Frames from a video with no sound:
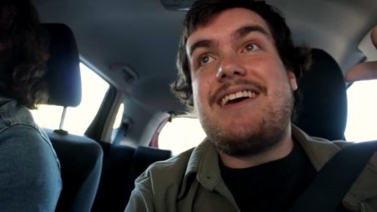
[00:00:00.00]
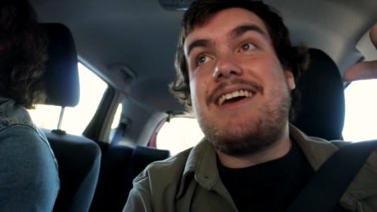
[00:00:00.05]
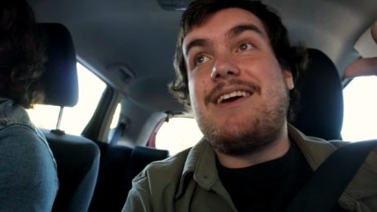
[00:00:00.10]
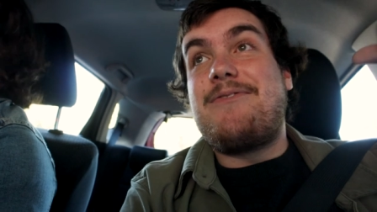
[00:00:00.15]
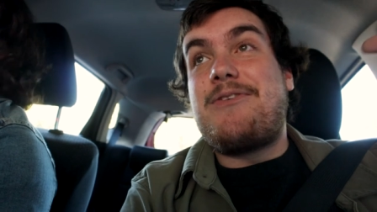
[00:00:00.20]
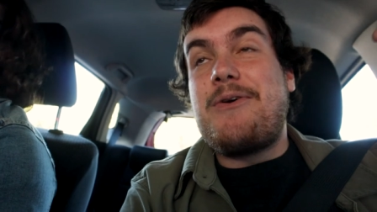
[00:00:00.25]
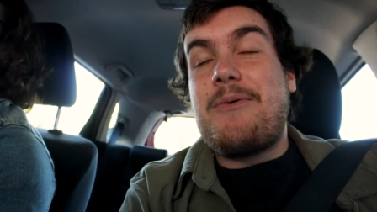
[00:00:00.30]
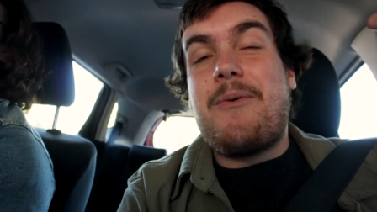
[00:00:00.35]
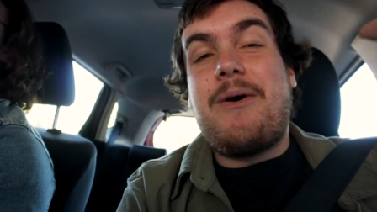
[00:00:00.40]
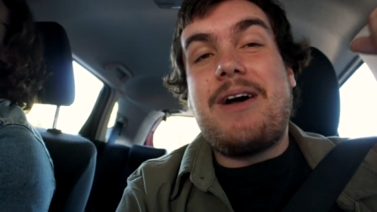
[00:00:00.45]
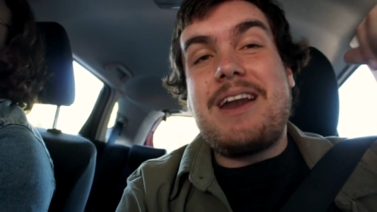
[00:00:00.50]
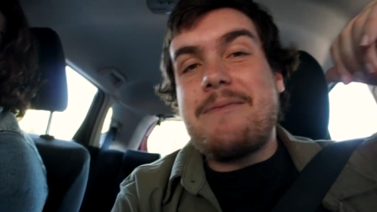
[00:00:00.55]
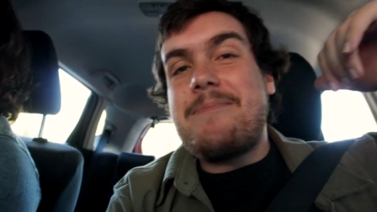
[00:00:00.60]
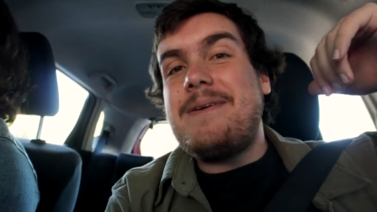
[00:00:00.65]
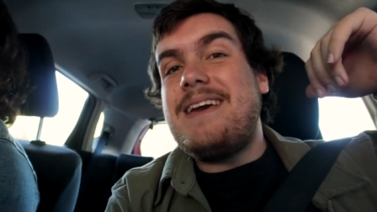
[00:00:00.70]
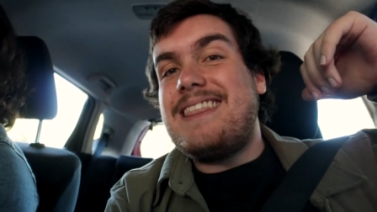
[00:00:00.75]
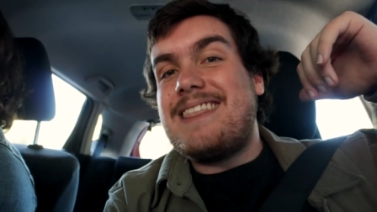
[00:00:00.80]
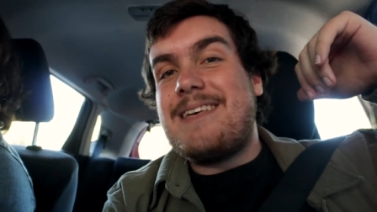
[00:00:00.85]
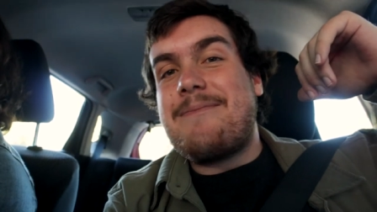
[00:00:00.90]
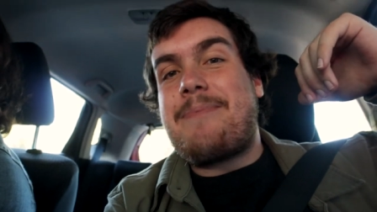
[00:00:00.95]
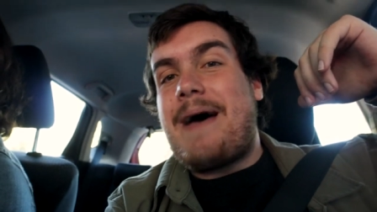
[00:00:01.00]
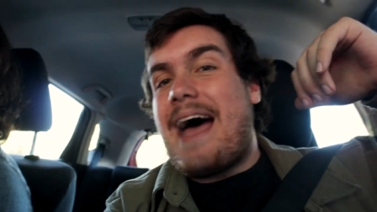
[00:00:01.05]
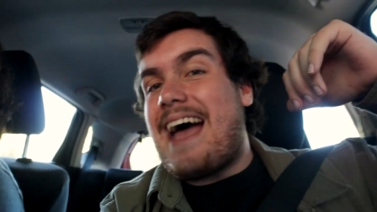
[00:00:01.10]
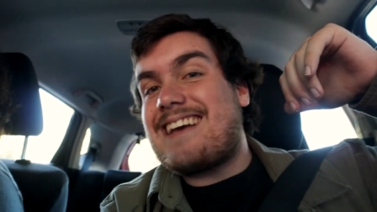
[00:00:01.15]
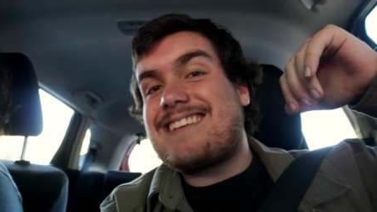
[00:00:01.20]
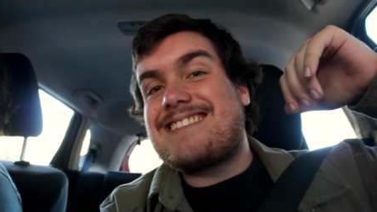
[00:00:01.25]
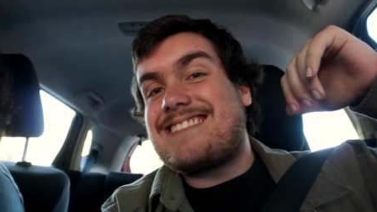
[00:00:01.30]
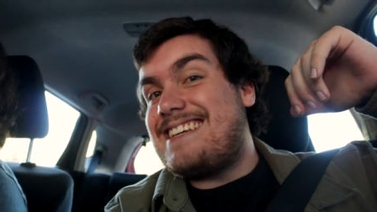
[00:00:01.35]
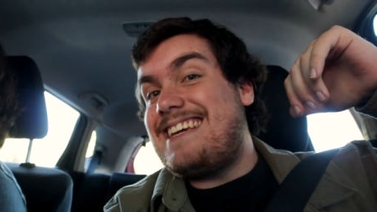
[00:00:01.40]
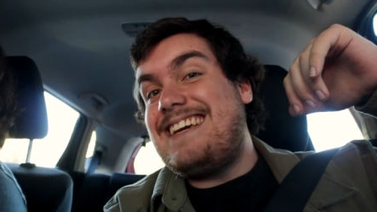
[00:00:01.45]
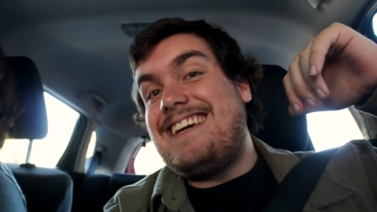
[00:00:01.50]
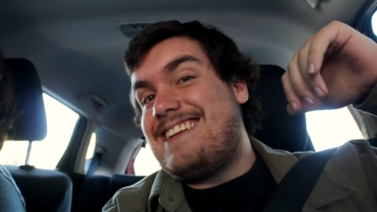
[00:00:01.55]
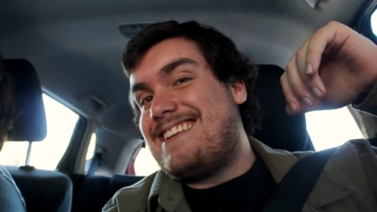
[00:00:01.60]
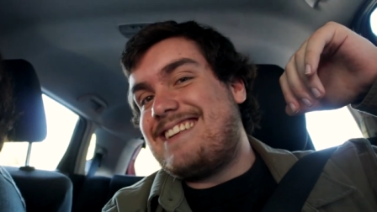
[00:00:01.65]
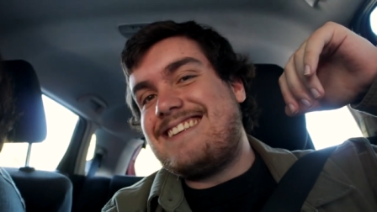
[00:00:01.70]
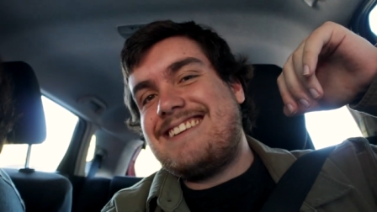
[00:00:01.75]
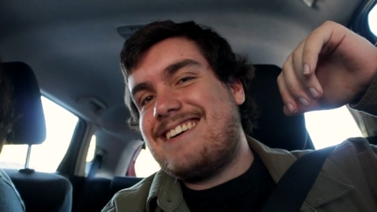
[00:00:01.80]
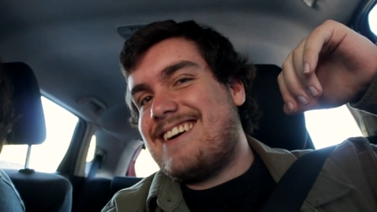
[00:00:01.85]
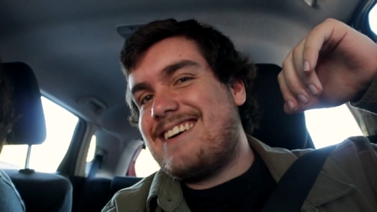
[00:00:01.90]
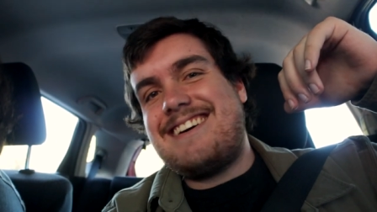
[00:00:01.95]
If you want to be in the back seat,
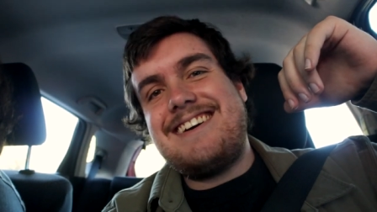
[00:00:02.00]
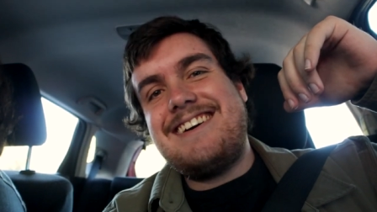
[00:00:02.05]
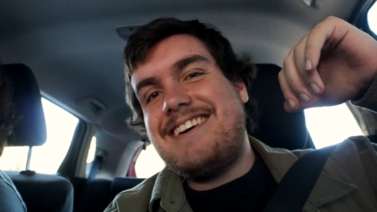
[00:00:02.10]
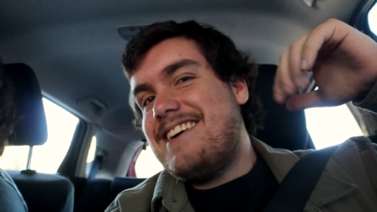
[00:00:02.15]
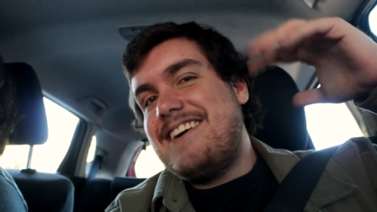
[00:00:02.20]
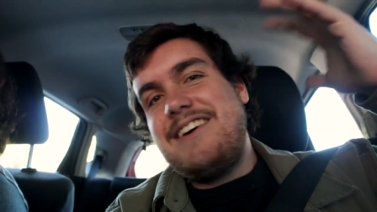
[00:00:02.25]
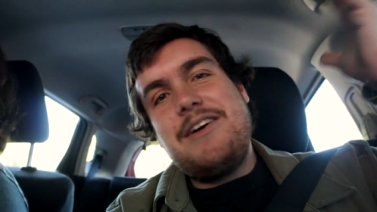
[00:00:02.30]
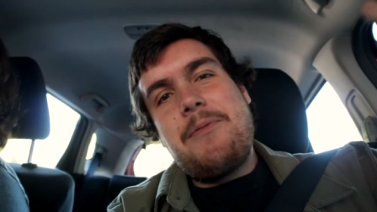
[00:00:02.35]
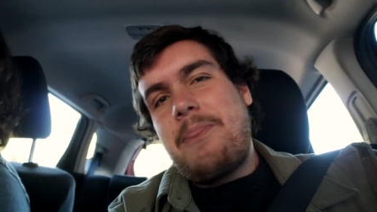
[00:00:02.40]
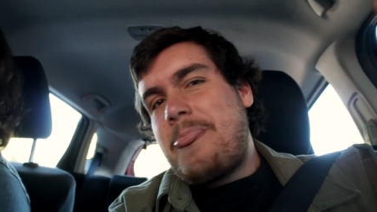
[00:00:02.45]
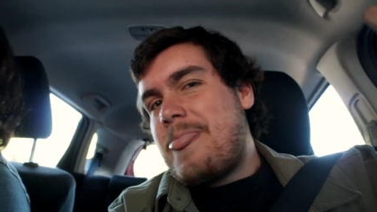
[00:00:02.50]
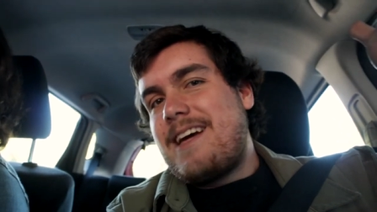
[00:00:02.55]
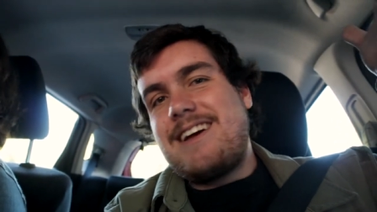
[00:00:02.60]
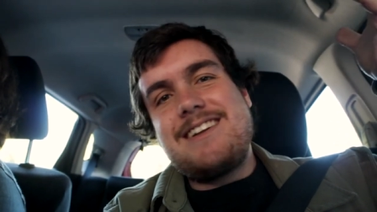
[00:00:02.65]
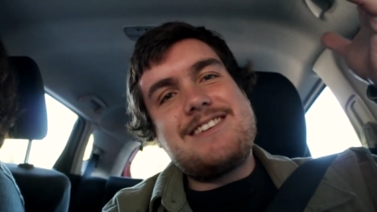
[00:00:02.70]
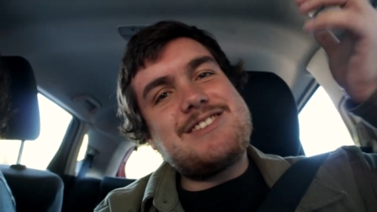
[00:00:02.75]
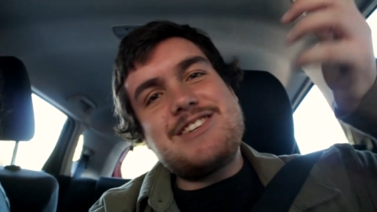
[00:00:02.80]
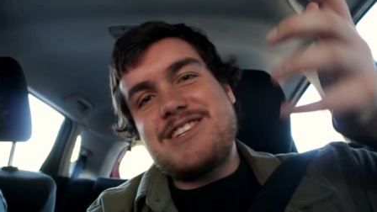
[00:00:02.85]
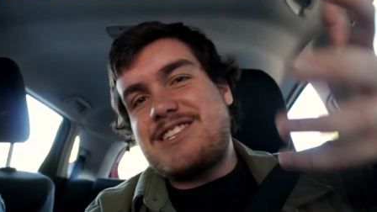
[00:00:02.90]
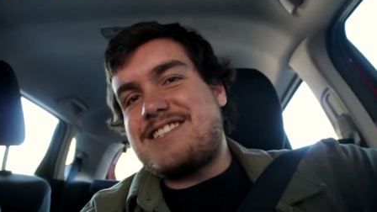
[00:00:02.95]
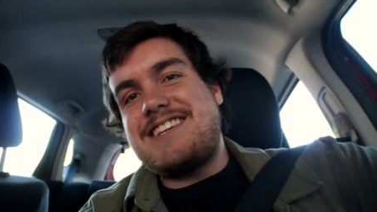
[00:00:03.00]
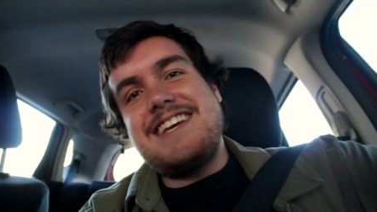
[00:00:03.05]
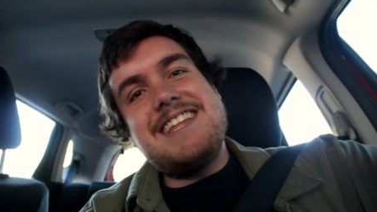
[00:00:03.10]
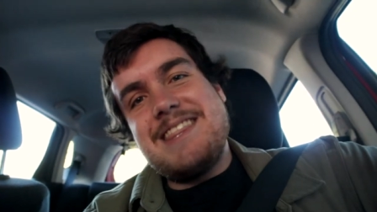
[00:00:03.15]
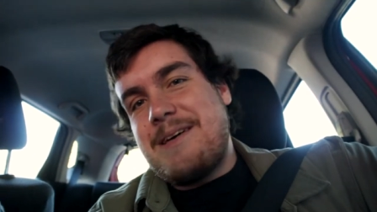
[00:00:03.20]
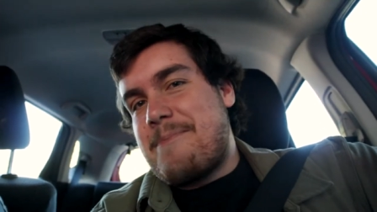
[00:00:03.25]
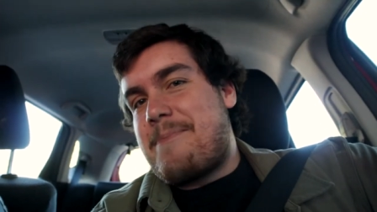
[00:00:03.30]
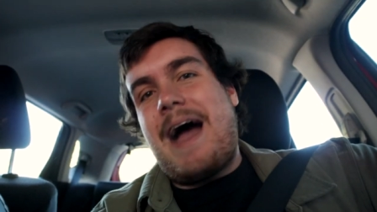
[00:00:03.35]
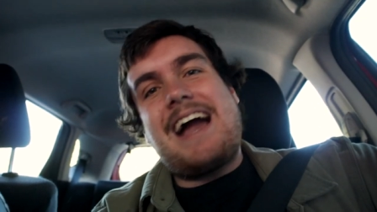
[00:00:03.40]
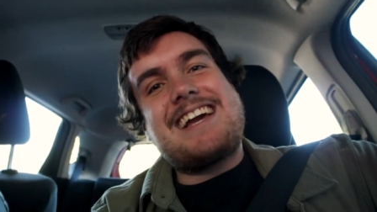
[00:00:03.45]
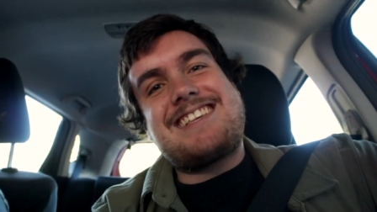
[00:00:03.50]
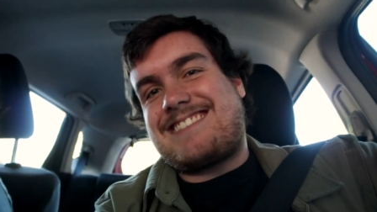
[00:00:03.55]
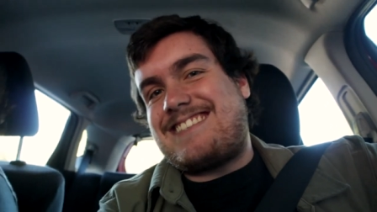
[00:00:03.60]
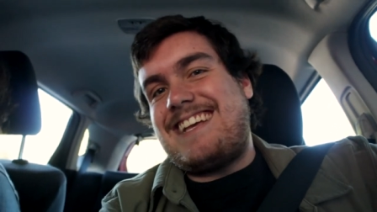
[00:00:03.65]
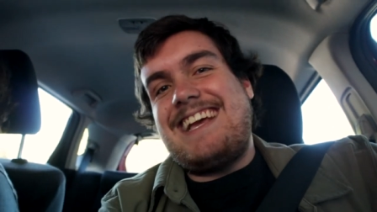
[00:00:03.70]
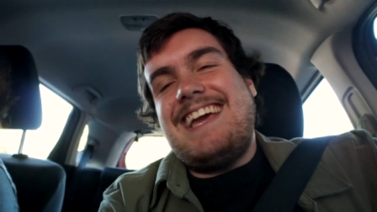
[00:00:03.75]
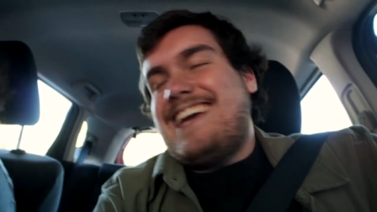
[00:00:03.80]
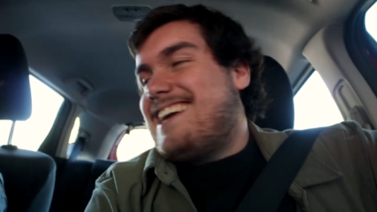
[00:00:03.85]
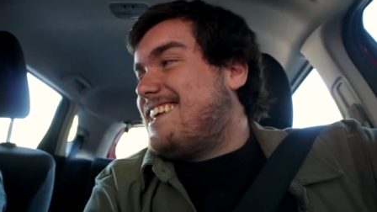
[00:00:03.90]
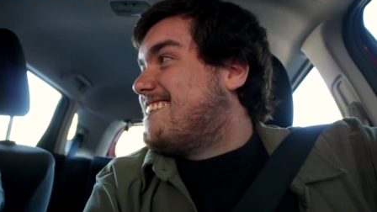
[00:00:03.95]
just sit in the back
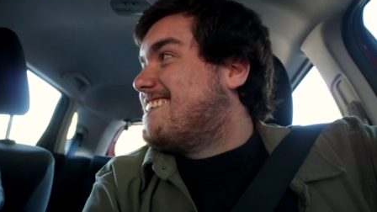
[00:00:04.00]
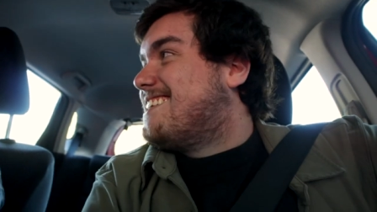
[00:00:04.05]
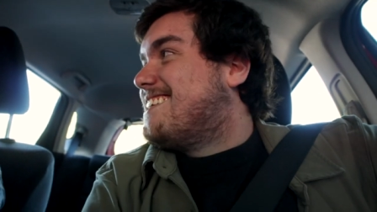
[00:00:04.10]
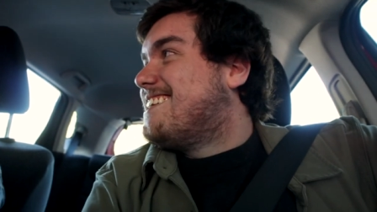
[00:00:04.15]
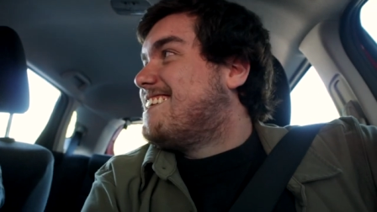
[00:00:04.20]
seat.